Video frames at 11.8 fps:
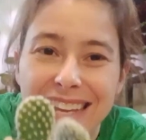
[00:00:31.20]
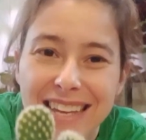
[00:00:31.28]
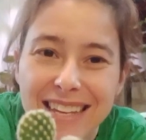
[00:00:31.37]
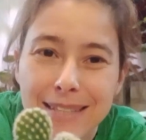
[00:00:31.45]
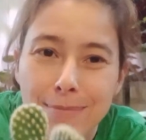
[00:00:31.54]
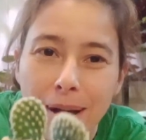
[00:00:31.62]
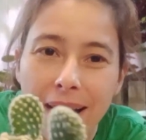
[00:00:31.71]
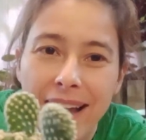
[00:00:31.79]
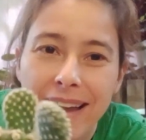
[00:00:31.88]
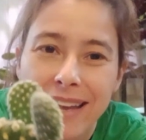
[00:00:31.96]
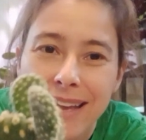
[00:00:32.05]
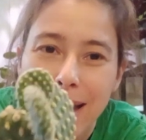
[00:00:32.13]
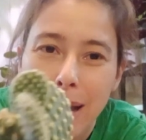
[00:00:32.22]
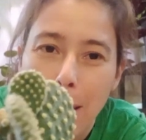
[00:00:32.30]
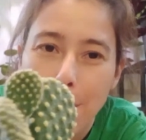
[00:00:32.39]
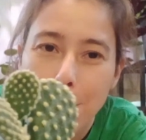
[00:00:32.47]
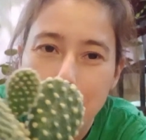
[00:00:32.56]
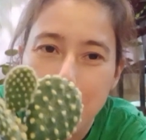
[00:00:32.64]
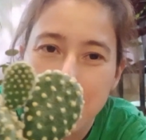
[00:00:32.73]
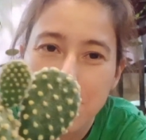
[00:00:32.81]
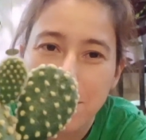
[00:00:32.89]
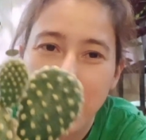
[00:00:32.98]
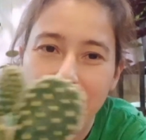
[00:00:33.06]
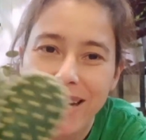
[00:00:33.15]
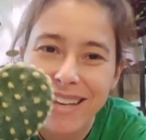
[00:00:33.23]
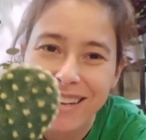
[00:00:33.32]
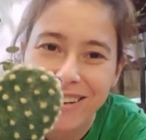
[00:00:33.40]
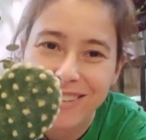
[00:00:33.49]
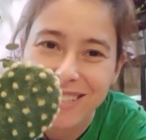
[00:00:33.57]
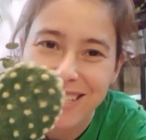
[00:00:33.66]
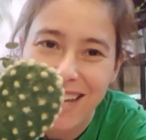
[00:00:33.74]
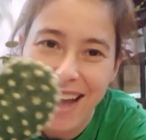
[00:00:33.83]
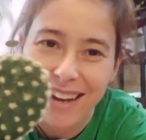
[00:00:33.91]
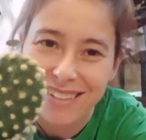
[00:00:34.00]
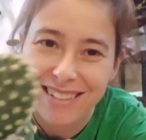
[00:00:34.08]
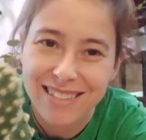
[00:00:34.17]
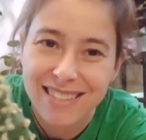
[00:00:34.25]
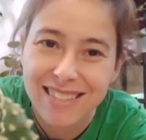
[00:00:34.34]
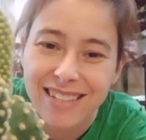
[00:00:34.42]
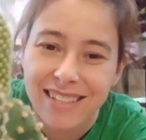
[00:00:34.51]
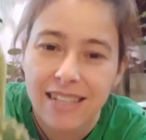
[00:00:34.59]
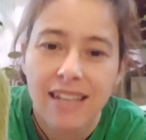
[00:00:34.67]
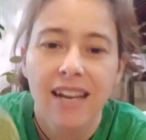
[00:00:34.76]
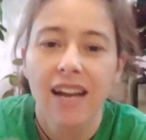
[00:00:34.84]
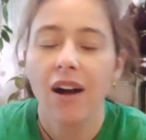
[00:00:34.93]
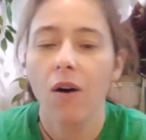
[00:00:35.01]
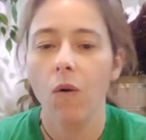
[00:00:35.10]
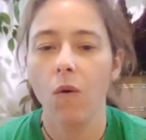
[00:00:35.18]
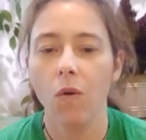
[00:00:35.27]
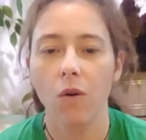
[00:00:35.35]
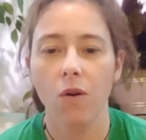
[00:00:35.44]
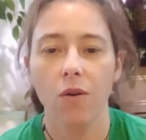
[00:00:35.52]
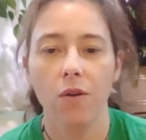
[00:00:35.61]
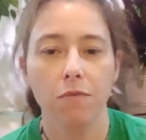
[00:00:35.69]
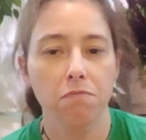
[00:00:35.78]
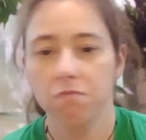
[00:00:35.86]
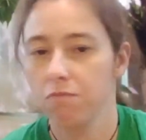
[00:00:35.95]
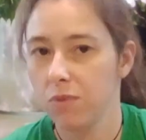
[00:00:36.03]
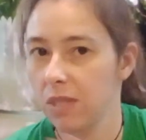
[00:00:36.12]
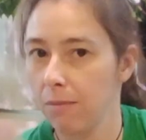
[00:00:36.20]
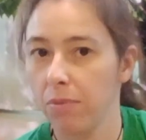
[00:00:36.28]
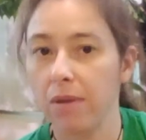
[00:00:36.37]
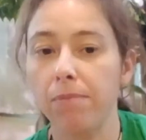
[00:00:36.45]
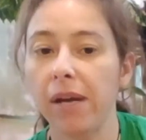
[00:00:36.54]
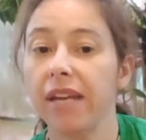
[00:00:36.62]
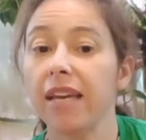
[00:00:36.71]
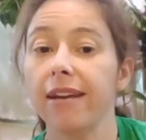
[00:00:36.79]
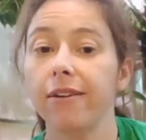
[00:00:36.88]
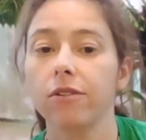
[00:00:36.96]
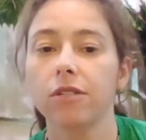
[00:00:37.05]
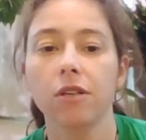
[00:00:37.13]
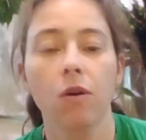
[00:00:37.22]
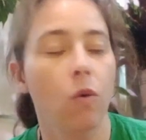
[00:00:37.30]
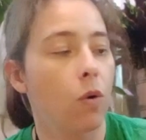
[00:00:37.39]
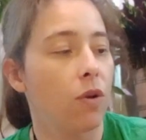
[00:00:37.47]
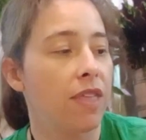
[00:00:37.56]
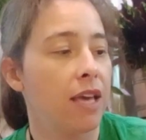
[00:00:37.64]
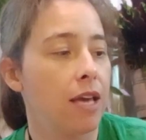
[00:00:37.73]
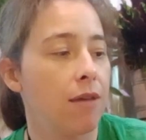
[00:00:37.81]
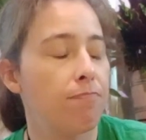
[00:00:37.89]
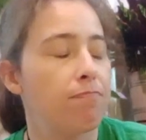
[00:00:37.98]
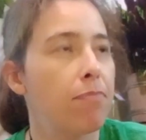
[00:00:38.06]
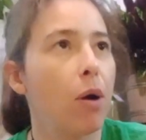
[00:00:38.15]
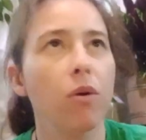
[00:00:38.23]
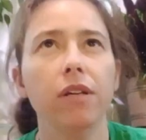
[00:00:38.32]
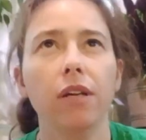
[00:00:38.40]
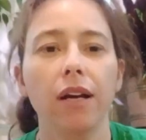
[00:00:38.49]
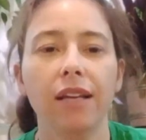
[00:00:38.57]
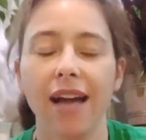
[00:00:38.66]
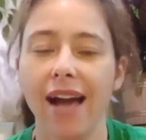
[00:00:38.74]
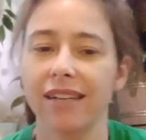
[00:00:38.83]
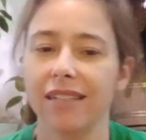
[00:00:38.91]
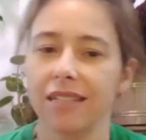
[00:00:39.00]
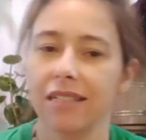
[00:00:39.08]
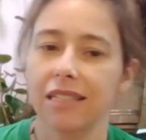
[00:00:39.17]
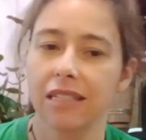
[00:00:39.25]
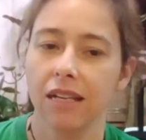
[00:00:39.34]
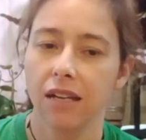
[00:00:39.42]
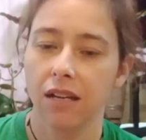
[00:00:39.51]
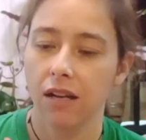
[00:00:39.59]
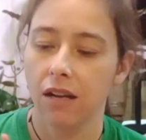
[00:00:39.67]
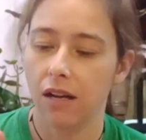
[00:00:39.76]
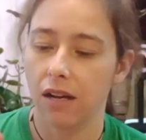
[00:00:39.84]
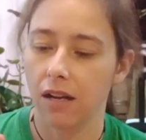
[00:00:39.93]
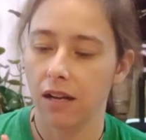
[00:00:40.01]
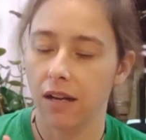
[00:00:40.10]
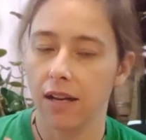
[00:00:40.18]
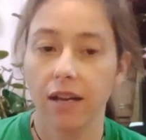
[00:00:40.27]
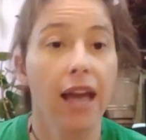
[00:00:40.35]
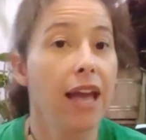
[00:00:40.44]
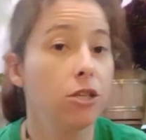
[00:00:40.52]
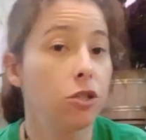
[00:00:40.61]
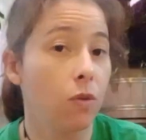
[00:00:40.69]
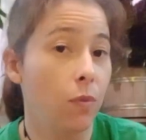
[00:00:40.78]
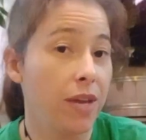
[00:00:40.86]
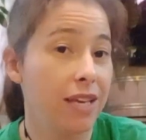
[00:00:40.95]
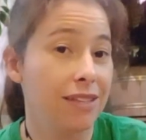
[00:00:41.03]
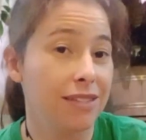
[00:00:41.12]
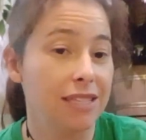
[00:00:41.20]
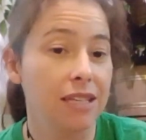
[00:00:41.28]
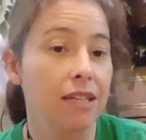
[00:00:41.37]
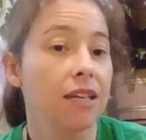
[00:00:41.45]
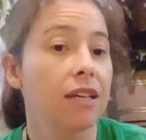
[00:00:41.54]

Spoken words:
is my bunny ears cactus, or simply bunny ears, or the polka dot cactus, angel wings,